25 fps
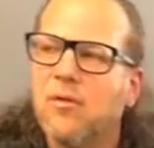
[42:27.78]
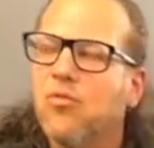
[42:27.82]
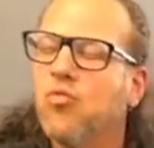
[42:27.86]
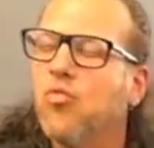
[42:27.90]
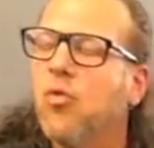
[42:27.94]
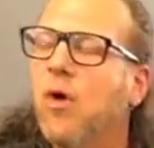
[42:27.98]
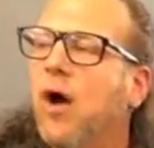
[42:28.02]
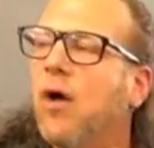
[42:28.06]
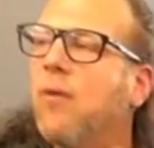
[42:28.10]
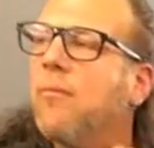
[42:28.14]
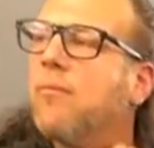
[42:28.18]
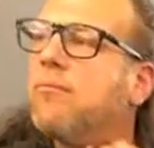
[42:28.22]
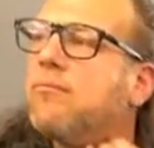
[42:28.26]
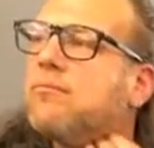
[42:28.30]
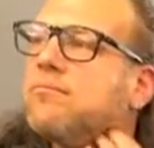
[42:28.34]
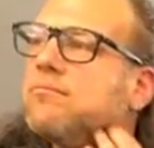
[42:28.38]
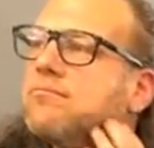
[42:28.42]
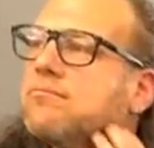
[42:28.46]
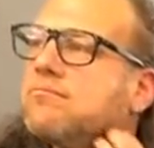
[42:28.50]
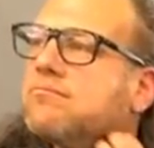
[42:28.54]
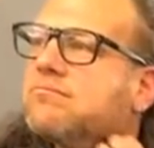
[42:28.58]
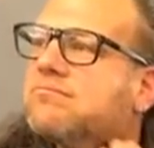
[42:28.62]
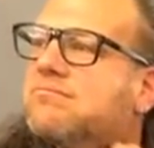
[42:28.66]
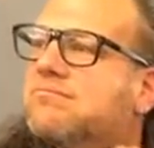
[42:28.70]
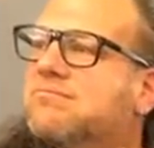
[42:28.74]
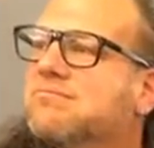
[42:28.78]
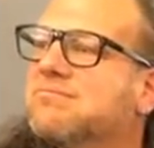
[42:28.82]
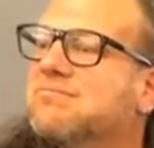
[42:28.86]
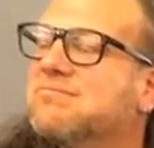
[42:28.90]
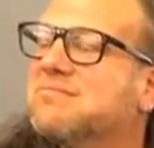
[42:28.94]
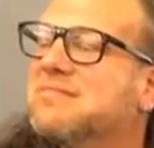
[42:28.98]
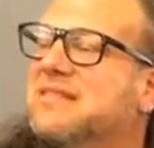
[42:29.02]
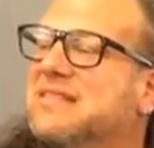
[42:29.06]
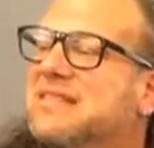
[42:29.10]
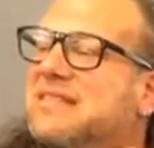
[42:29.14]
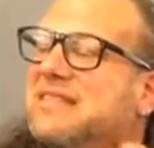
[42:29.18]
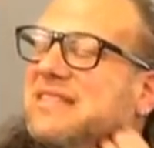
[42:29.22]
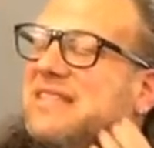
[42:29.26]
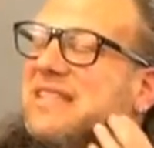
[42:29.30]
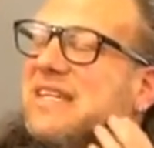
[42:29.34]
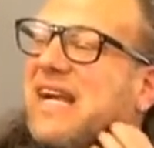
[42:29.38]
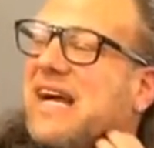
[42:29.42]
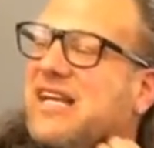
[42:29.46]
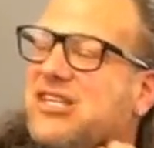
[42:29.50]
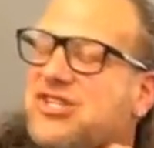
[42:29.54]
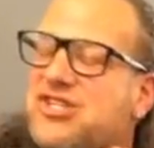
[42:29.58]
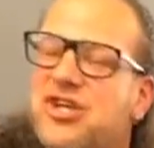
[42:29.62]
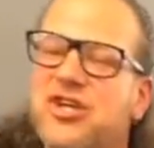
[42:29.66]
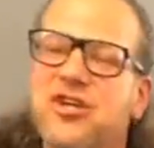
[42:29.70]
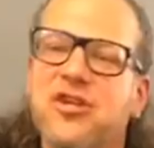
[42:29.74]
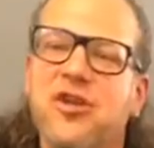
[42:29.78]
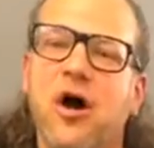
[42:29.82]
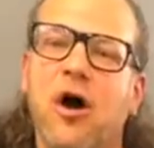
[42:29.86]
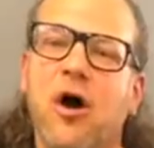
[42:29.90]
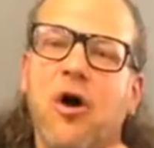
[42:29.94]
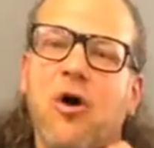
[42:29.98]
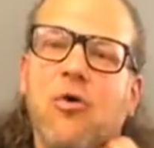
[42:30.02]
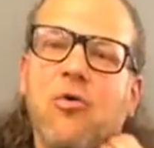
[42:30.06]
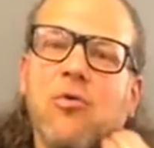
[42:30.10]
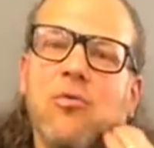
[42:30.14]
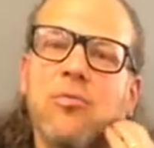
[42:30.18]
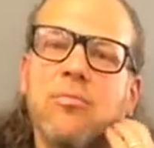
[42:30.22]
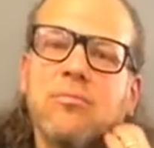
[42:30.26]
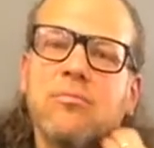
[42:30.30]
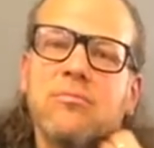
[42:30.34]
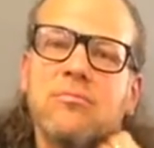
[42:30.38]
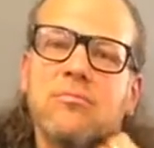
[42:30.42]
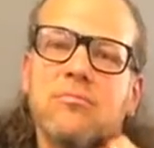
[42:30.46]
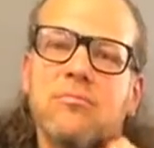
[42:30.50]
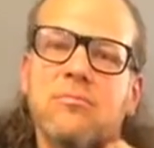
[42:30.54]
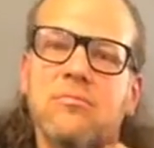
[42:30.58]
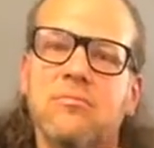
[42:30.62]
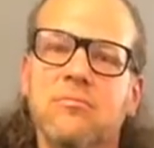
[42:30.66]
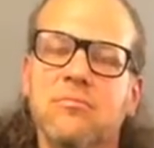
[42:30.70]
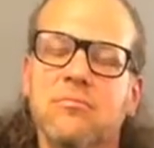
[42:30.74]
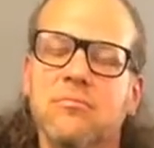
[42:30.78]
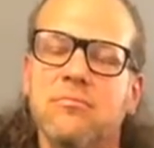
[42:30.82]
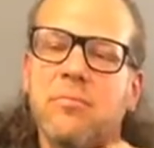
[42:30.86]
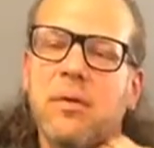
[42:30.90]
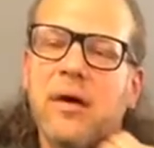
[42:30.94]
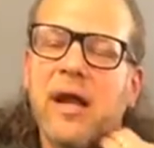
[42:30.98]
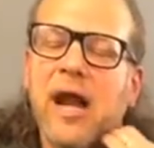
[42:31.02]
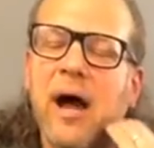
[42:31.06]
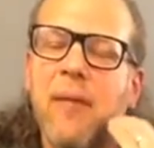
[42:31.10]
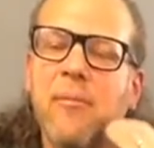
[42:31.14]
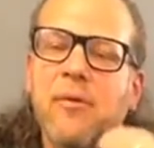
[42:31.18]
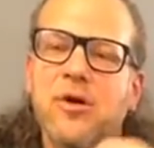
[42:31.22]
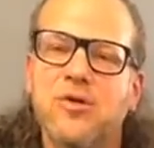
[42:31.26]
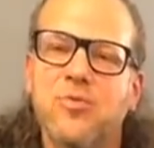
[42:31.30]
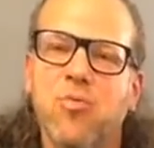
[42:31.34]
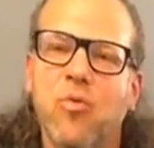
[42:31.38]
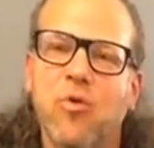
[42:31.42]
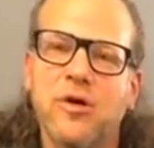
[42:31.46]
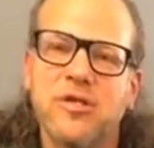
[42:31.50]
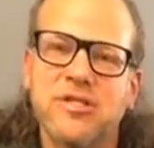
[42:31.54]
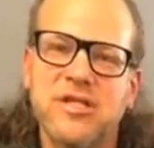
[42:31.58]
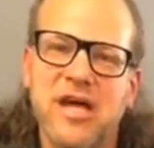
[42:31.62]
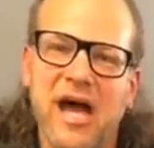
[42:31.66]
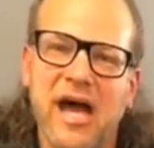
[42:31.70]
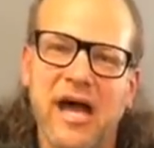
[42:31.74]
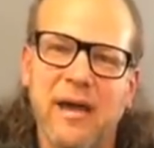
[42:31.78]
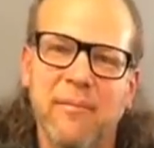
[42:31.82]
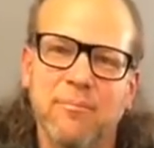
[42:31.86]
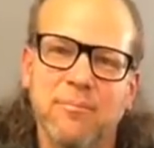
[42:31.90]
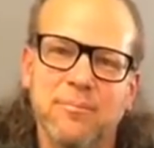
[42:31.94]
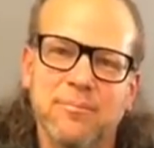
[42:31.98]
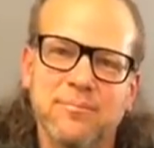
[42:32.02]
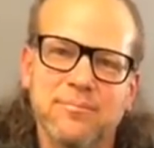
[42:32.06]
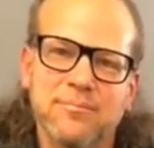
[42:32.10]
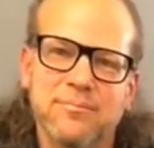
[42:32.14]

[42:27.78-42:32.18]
Well, Yes and no, but how much more time?